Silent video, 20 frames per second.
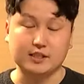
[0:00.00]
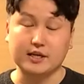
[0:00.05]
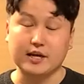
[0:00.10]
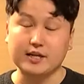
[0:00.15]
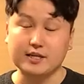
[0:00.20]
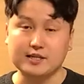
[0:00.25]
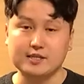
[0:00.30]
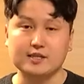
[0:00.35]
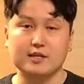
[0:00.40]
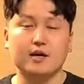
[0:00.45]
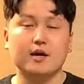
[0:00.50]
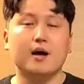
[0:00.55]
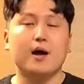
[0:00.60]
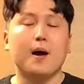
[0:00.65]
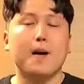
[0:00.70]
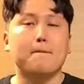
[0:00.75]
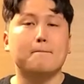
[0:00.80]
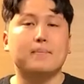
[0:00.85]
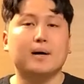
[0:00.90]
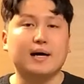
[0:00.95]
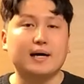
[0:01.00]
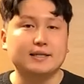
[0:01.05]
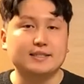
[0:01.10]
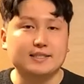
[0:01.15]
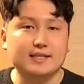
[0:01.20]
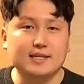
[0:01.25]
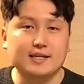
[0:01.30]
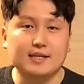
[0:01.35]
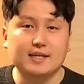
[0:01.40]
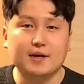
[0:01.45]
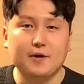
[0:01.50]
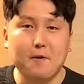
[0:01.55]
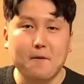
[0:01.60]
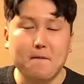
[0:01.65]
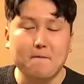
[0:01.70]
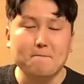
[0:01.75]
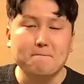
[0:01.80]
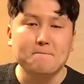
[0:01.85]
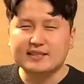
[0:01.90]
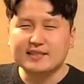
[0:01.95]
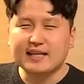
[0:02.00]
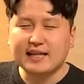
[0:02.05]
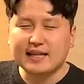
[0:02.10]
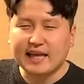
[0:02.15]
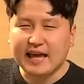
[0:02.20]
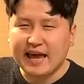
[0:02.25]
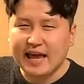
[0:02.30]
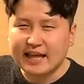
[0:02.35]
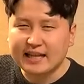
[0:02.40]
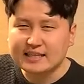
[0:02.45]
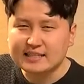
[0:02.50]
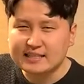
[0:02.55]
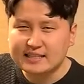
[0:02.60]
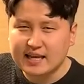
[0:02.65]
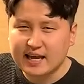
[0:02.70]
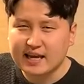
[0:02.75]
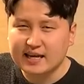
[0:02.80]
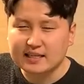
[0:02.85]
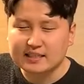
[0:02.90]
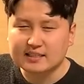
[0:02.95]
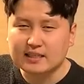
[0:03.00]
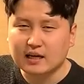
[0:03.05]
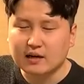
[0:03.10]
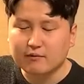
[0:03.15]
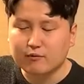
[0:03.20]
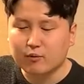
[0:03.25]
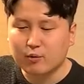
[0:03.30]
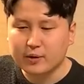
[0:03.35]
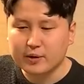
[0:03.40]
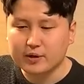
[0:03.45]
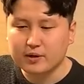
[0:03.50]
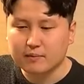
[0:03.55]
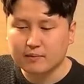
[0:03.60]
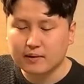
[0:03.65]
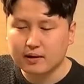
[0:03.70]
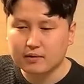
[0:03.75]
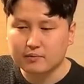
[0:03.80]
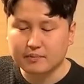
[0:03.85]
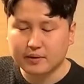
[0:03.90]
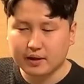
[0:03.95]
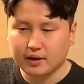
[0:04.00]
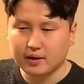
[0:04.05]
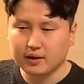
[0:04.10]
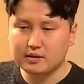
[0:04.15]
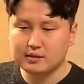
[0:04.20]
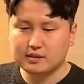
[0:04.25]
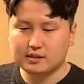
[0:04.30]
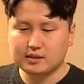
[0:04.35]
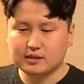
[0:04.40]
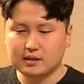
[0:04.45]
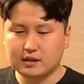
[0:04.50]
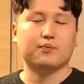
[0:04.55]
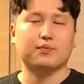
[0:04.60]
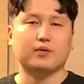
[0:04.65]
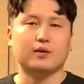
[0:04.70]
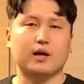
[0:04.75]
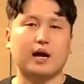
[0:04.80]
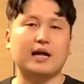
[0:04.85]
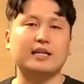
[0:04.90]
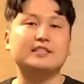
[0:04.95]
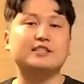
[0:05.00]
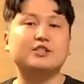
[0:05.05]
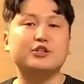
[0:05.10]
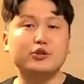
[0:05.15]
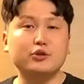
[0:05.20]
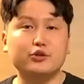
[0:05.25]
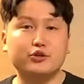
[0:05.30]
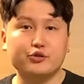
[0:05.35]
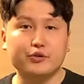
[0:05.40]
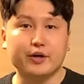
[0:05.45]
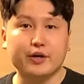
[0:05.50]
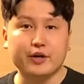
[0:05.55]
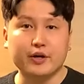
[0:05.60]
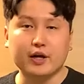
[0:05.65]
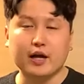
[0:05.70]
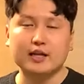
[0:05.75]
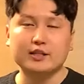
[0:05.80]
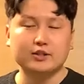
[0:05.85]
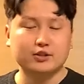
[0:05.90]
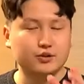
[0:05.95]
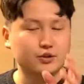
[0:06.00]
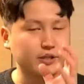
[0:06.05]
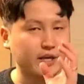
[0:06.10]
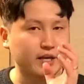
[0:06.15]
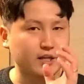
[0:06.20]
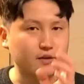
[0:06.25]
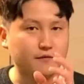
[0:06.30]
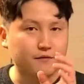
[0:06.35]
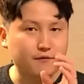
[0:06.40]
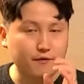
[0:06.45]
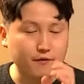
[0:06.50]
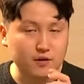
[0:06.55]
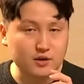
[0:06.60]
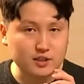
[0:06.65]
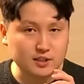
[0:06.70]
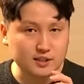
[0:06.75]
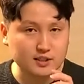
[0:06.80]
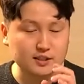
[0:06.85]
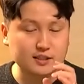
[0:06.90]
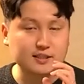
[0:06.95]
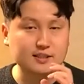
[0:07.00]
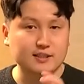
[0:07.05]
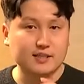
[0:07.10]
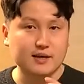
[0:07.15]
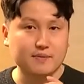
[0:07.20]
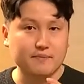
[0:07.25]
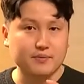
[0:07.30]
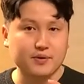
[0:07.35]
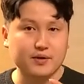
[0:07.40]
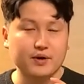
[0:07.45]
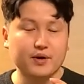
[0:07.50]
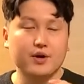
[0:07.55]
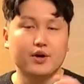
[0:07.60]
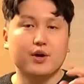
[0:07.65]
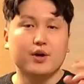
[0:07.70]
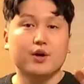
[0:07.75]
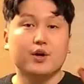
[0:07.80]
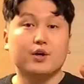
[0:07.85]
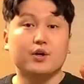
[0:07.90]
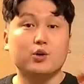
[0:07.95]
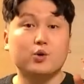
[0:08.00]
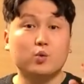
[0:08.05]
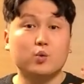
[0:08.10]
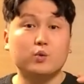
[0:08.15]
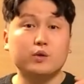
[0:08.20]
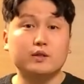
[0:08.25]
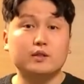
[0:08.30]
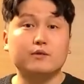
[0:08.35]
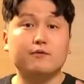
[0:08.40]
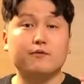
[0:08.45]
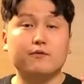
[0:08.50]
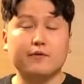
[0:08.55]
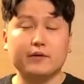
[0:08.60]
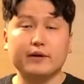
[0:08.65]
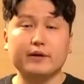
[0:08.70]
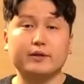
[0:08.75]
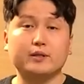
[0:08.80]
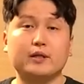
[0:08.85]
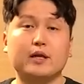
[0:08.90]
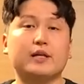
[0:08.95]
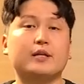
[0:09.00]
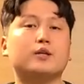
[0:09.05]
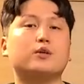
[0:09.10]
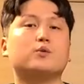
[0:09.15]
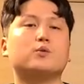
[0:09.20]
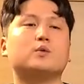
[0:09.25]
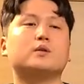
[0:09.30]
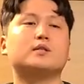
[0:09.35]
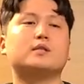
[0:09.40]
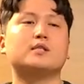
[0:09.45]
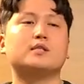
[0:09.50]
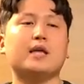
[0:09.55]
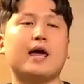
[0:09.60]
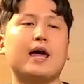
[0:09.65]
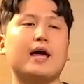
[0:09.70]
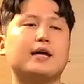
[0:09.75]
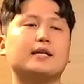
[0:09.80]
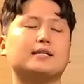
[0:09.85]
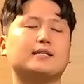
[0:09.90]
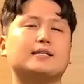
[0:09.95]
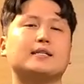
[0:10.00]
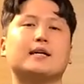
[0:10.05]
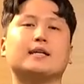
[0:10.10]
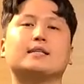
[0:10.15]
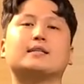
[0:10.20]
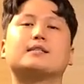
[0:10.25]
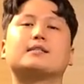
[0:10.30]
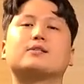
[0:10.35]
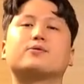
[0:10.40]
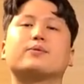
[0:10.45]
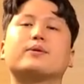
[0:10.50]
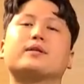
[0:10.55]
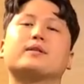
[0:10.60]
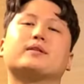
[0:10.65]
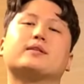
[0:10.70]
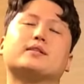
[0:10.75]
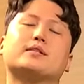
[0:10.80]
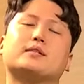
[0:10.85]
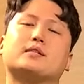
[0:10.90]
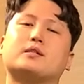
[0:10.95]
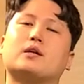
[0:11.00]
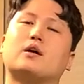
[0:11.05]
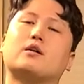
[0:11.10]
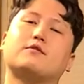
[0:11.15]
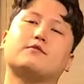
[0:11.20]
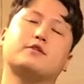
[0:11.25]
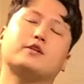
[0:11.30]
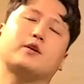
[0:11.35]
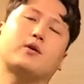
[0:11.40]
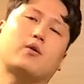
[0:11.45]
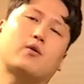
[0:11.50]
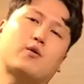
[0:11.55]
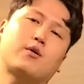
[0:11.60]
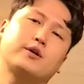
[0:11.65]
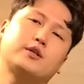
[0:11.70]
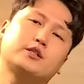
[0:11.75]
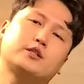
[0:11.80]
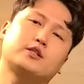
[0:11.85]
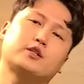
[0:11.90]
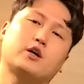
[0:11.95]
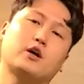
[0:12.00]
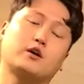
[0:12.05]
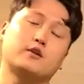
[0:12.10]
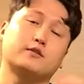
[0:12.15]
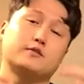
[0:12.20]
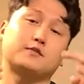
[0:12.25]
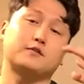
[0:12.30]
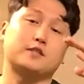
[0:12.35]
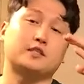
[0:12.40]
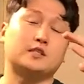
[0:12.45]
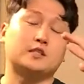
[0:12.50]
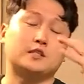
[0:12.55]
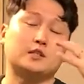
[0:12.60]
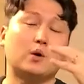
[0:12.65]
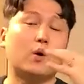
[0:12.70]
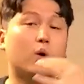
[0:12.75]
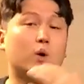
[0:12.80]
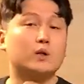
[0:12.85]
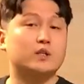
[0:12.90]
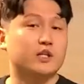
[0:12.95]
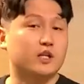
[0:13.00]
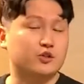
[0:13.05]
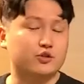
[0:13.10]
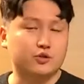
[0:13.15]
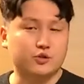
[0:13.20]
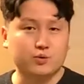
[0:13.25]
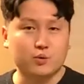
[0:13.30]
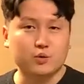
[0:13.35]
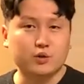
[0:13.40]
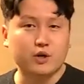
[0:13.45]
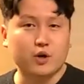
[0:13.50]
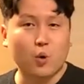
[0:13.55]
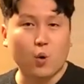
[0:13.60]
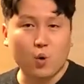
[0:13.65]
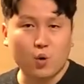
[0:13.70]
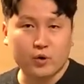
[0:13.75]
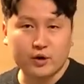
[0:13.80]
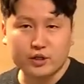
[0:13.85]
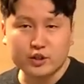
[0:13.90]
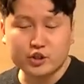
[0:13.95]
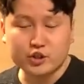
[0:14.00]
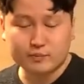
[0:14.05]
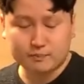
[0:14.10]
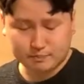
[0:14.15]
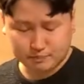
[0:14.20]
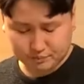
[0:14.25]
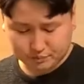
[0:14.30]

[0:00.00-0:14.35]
yes, but it's that end taste that I'm worried about because as you drink, as you take the first sip, you would feel and you would taste that sweetness of the orange, of the Jeju's only orange.